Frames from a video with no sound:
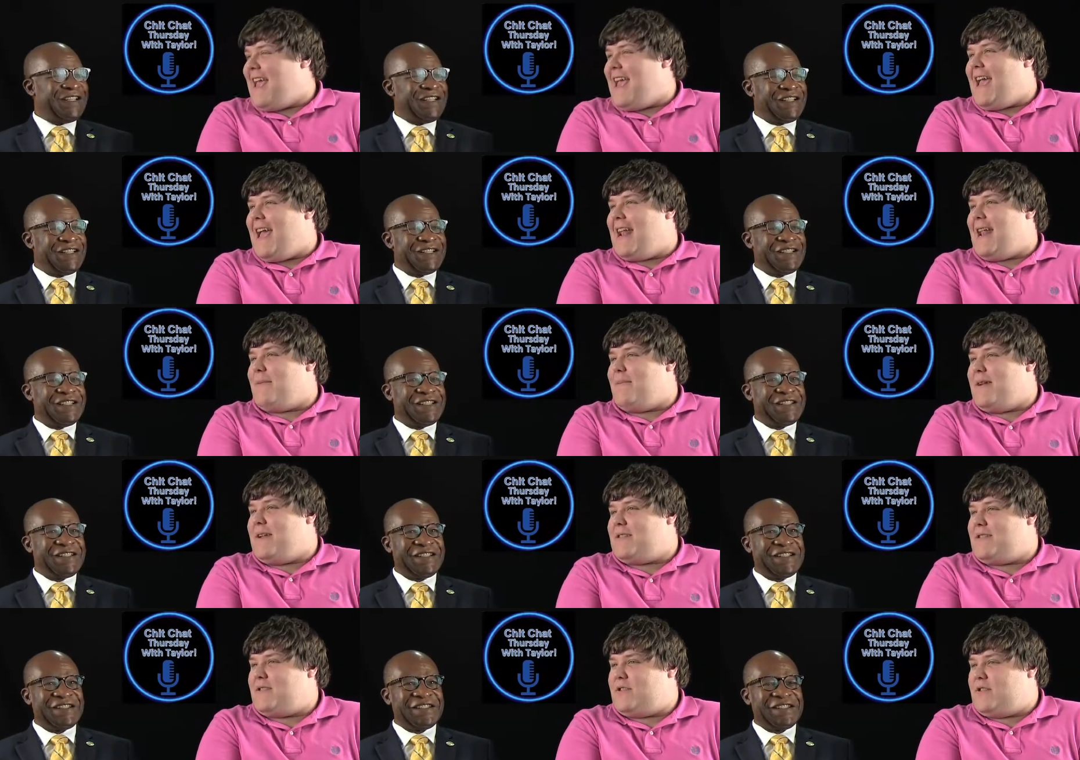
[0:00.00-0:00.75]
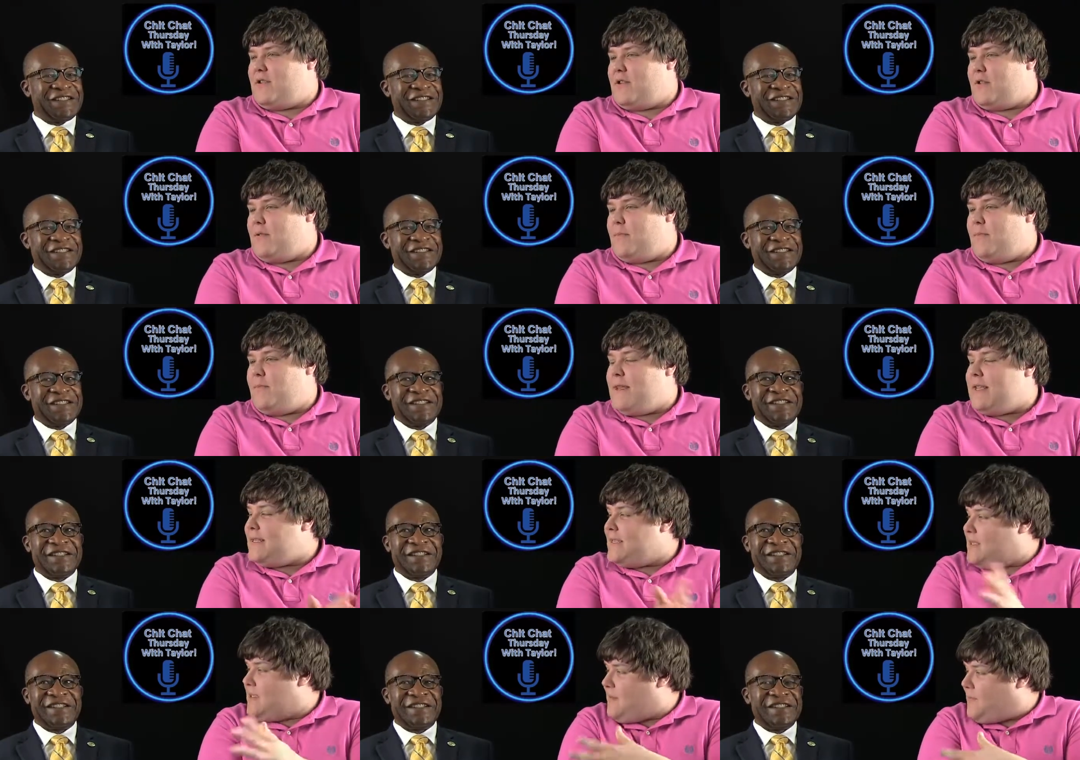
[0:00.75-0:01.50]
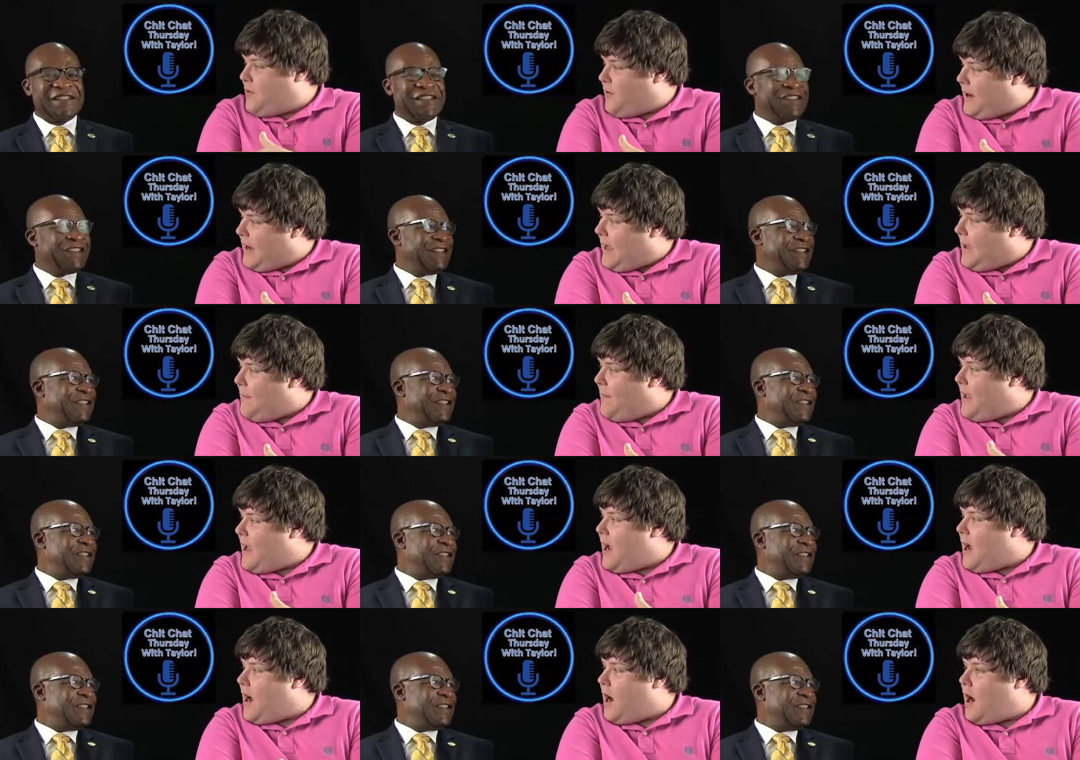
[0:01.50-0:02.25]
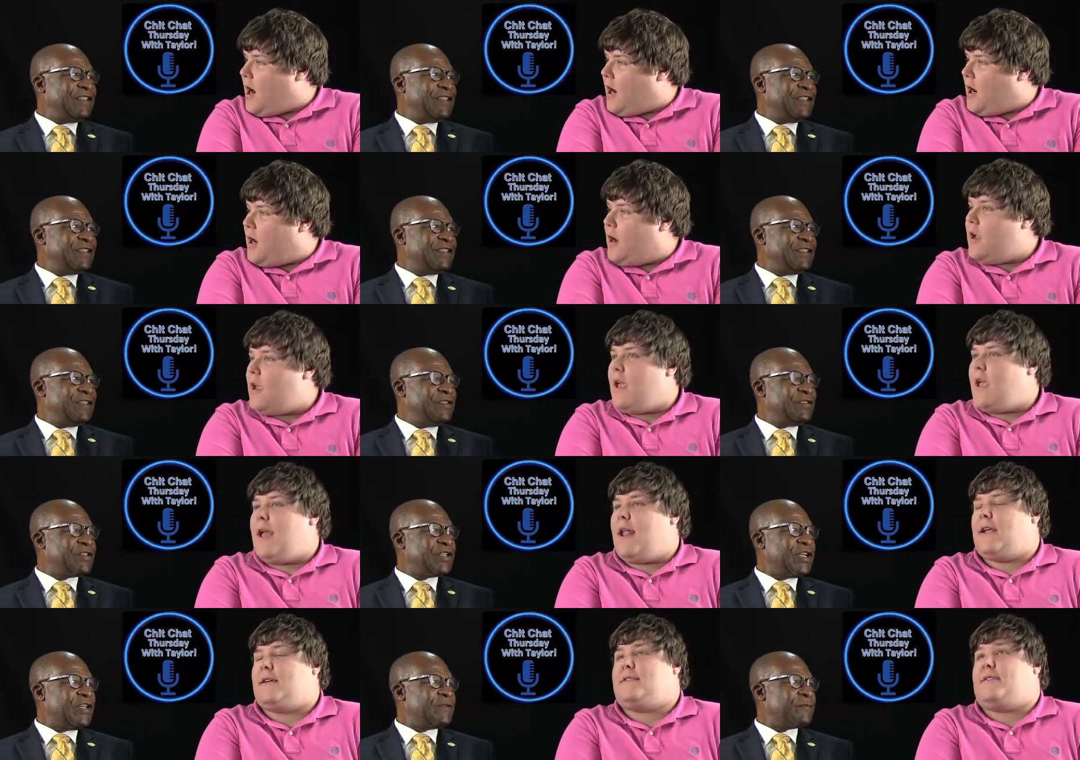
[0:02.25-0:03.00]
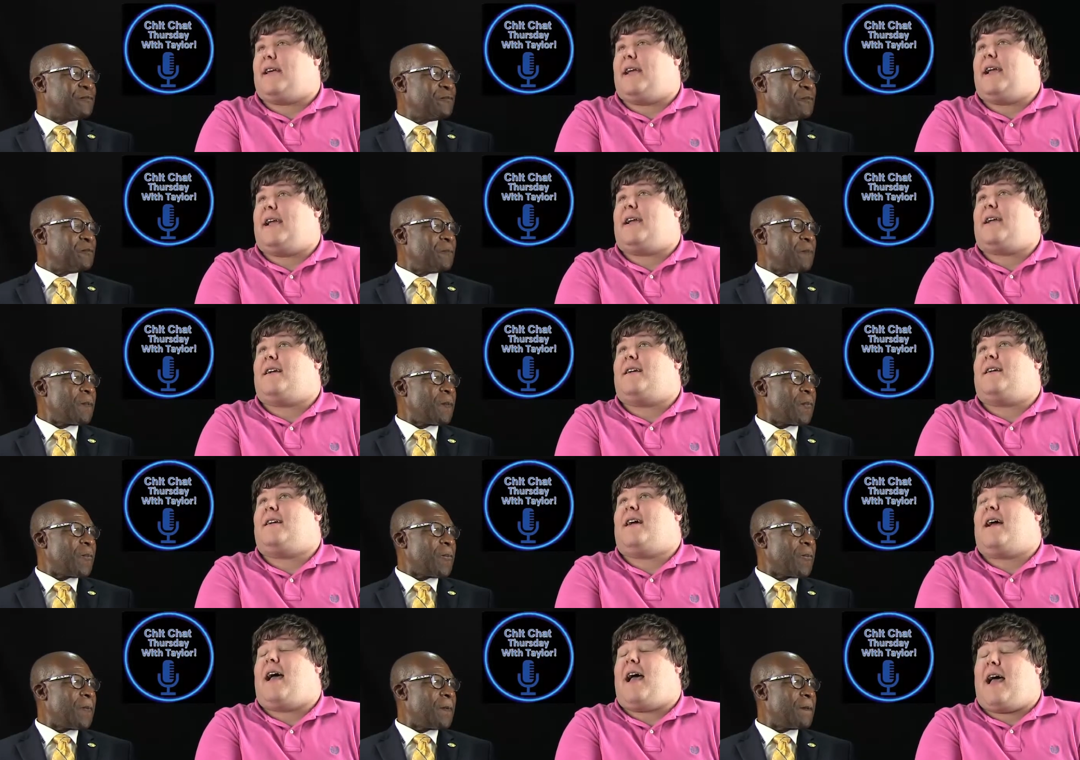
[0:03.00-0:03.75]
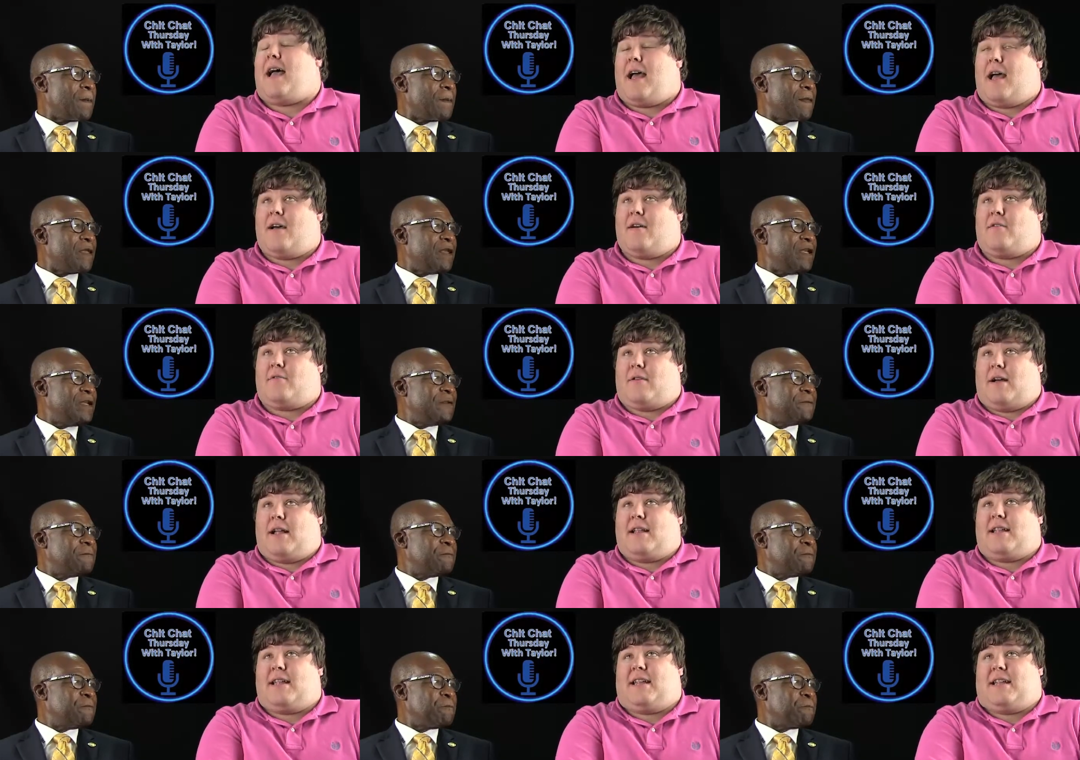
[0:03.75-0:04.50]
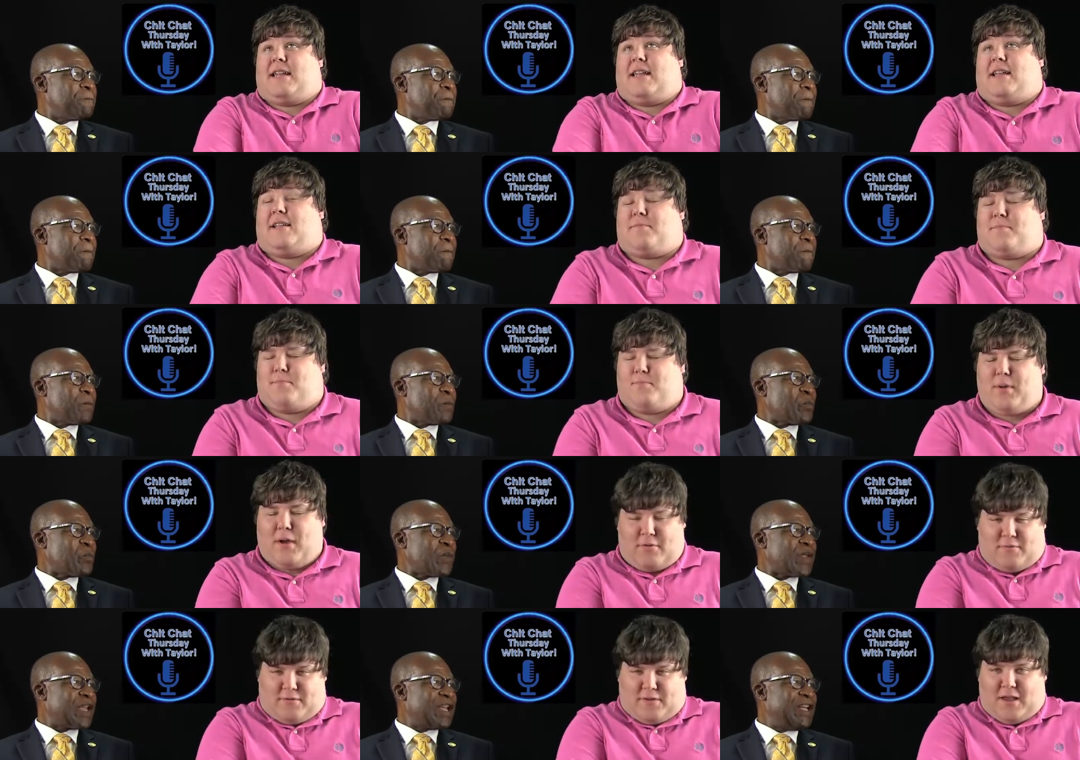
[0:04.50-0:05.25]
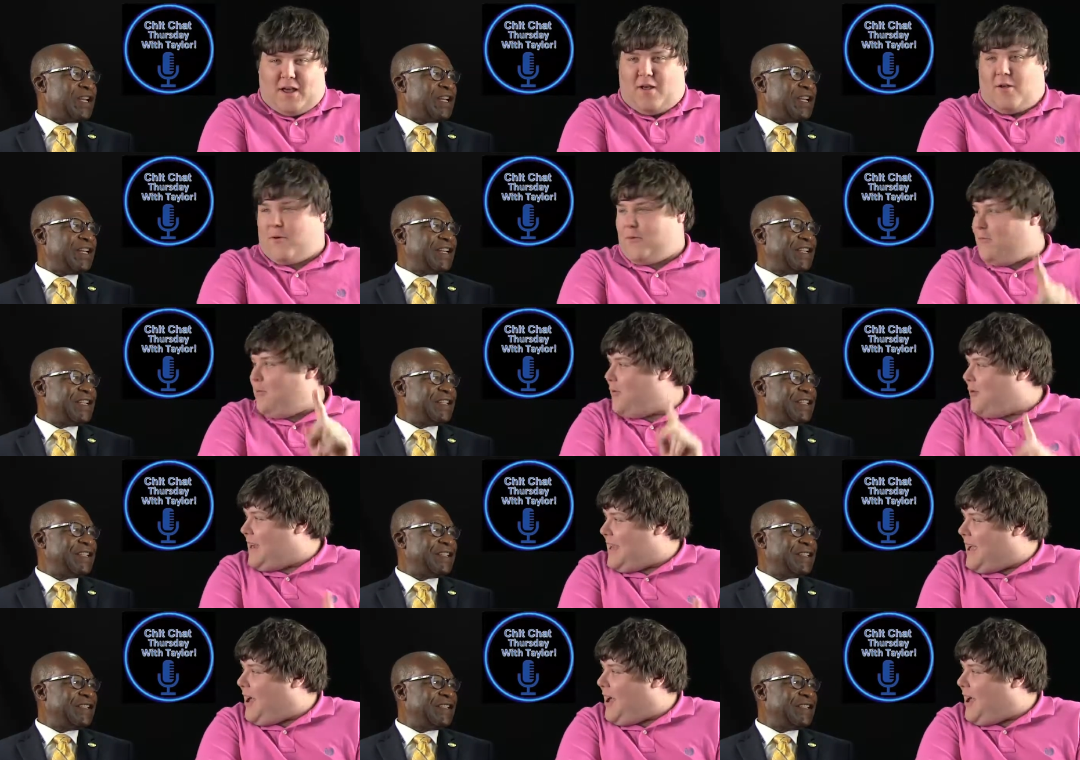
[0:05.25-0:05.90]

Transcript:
Speaker 1: and I met your Miss Dupree. I met her. Okay. I was like, oh, I need to get both y'all or one of